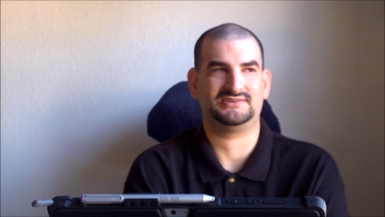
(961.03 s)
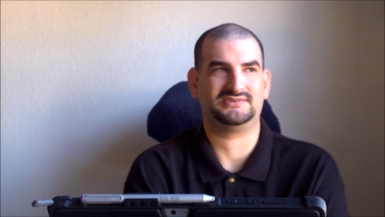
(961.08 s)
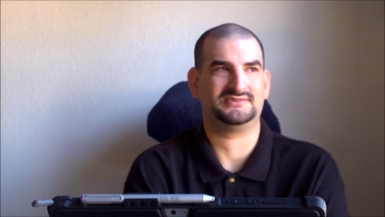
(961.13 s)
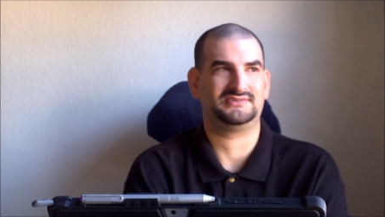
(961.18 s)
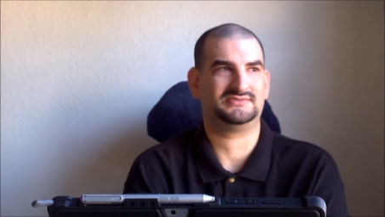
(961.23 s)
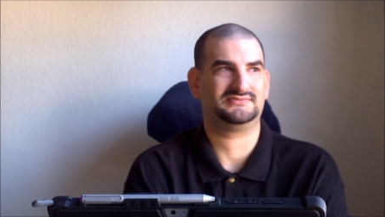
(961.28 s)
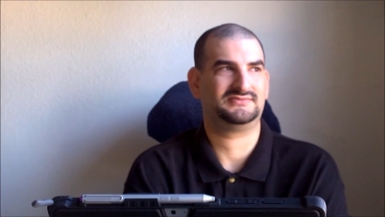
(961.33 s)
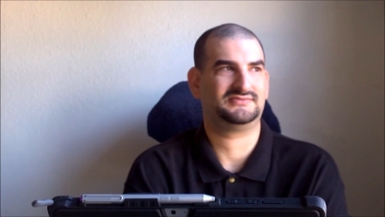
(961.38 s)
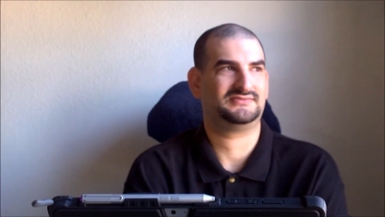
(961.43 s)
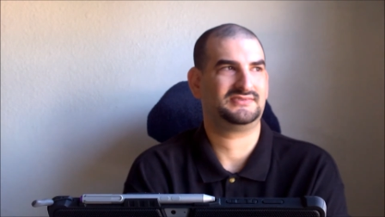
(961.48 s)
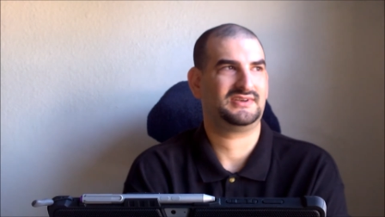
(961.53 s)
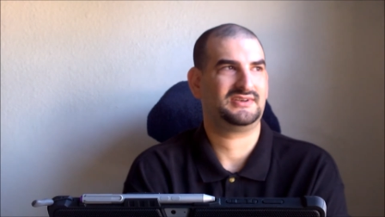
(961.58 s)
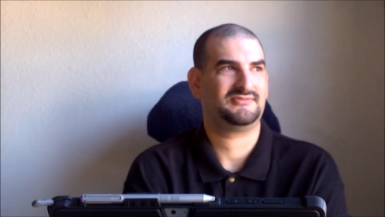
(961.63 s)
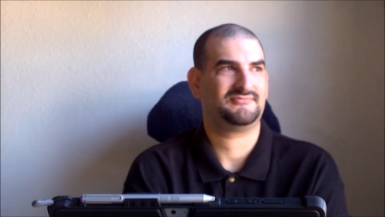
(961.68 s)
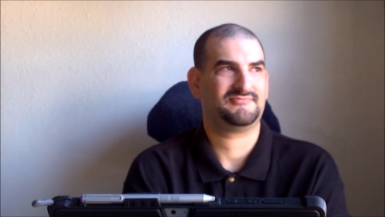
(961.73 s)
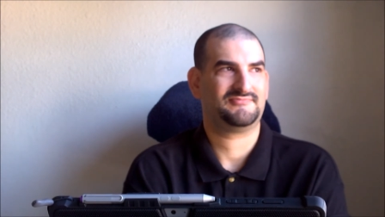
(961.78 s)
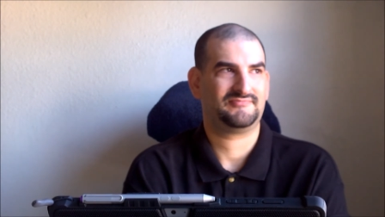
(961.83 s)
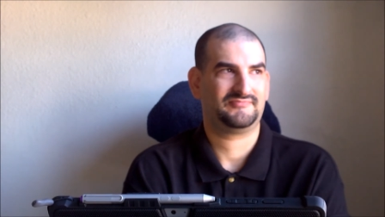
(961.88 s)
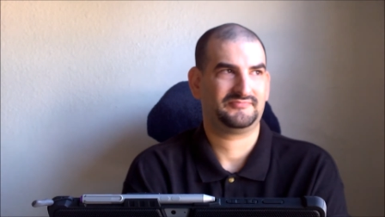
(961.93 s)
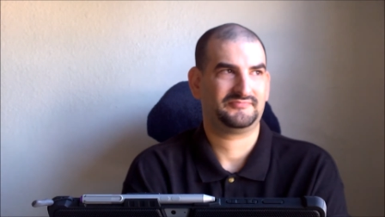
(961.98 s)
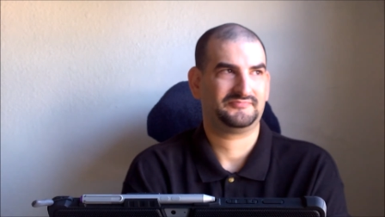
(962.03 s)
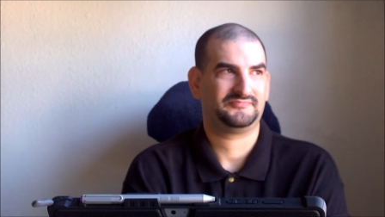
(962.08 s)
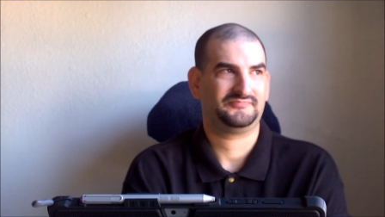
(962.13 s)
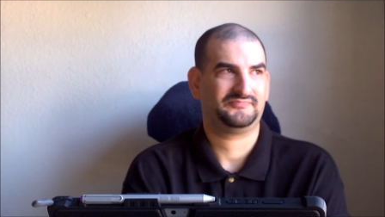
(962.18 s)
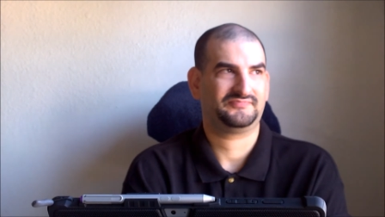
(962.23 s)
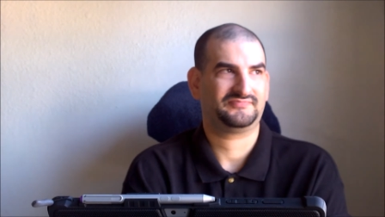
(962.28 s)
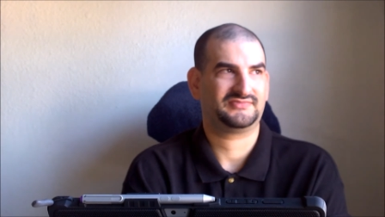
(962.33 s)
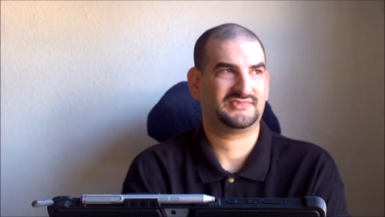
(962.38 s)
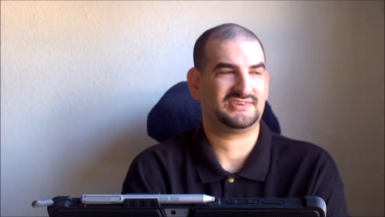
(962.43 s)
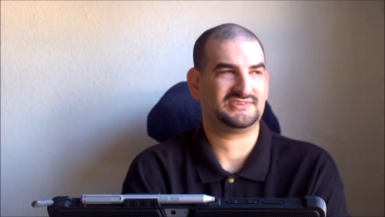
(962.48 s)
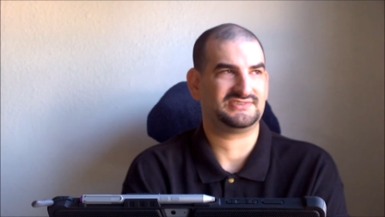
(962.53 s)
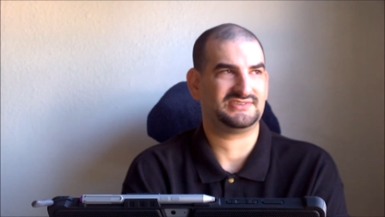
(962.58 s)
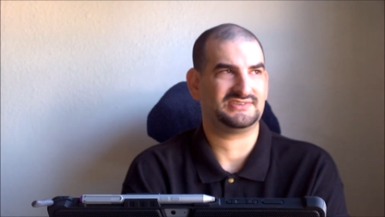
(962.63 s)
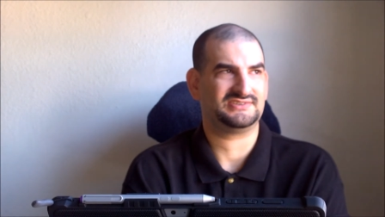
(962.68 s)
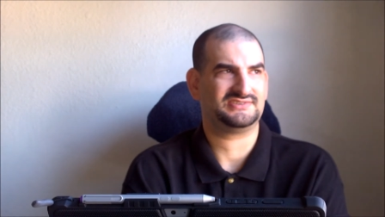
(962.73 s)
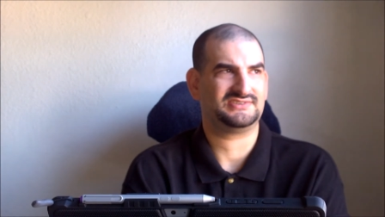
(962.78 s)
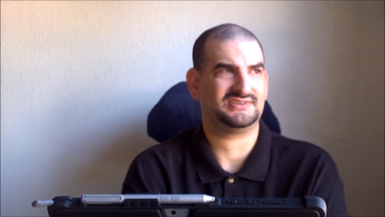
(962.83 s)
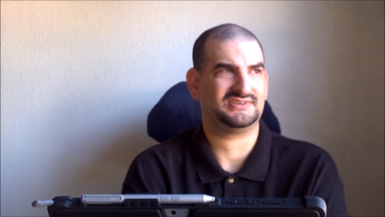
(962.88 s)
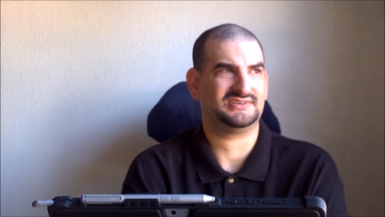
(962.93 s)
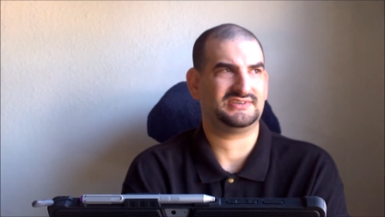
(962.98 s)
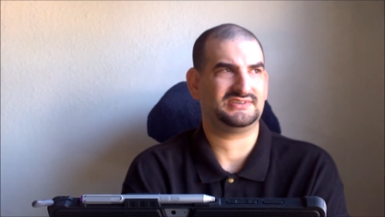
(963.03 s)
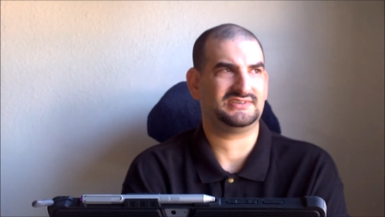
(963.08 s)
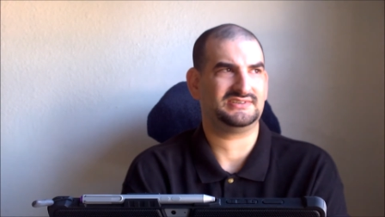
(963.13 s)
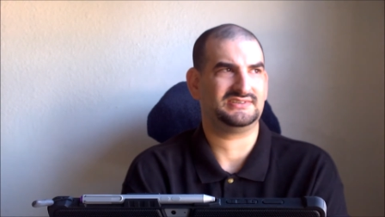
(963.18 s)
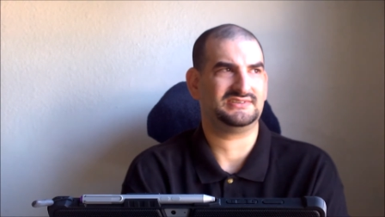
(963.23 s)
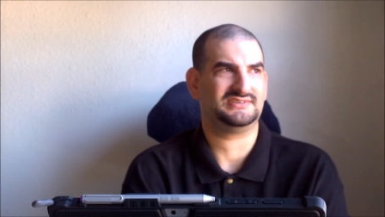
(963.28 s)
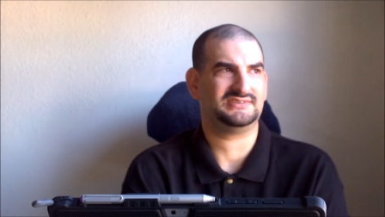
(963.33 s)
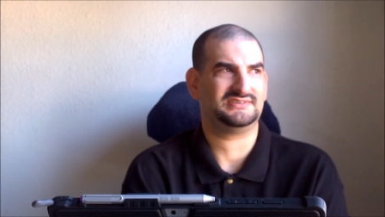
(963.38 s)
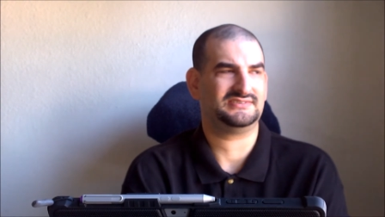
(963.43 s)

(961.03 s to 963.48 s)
know, as they say,